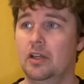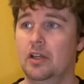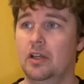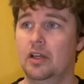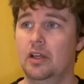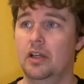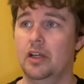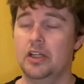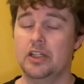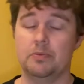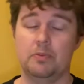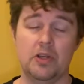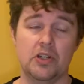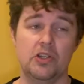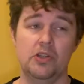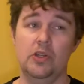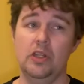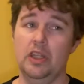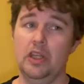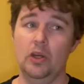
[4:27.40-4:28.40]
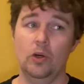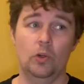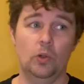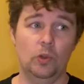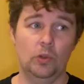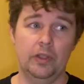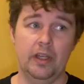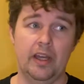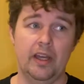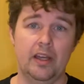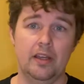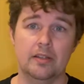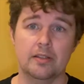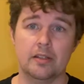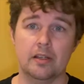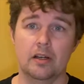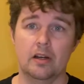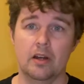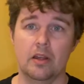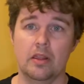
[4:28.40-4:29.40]
especially the old As,
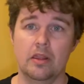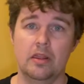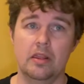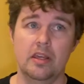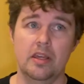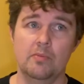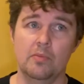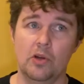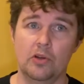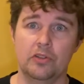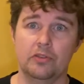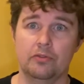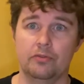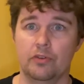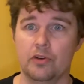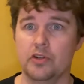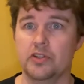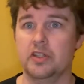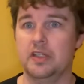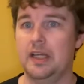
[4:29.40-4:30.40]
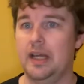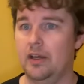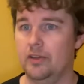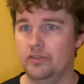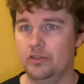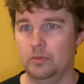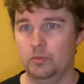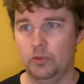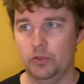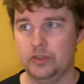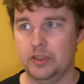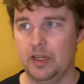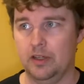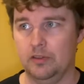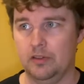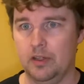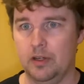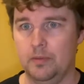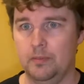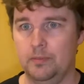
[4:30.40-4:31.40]
are the most versatile cymbals out
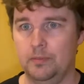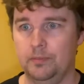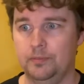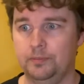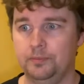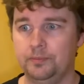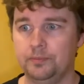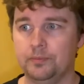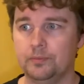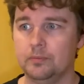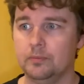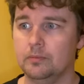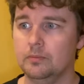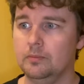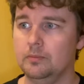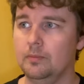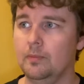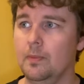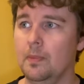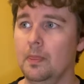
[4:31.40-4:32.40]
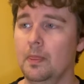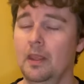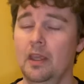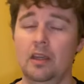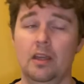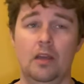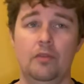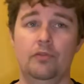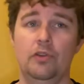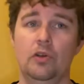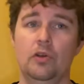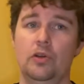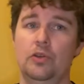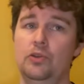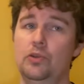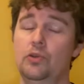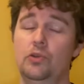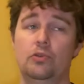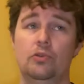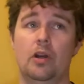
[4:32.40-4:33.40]
there. If you're a
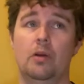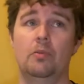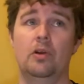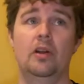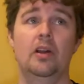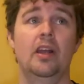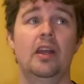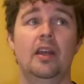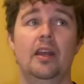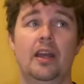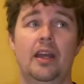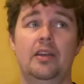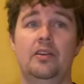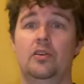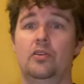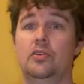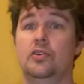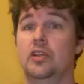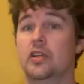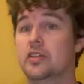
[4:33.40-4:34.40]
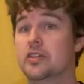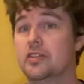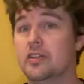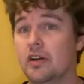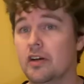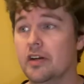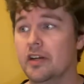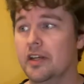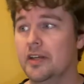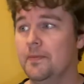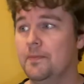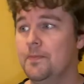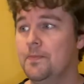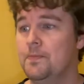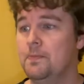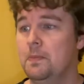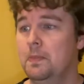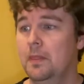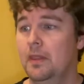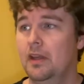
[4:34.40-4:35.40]
new drummer and you're just starting,
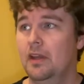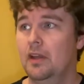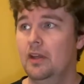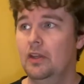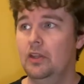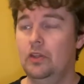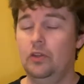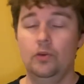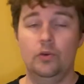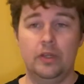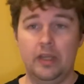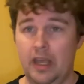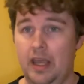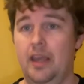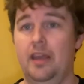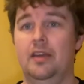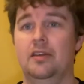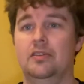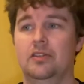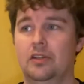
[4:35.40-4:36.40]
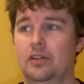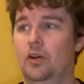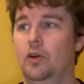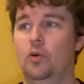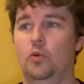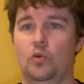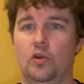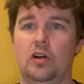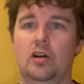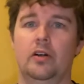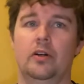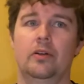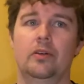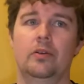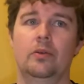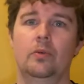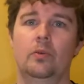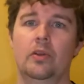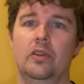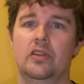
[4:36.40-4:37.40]
you can't go wrong
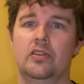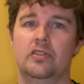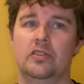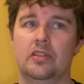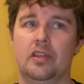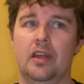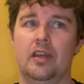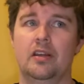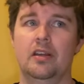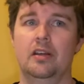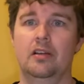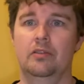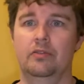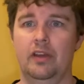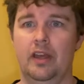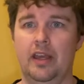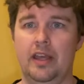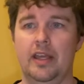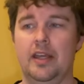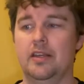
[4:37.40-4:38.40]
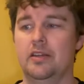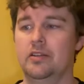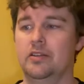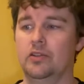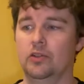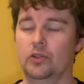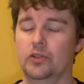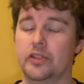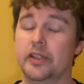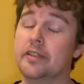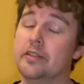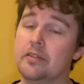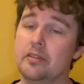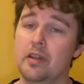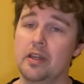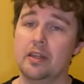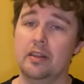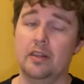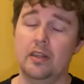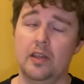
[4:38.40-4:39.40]
with a set of A Zildjians
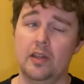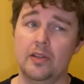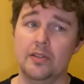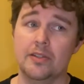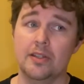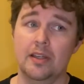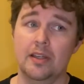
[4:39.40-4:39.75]
like these.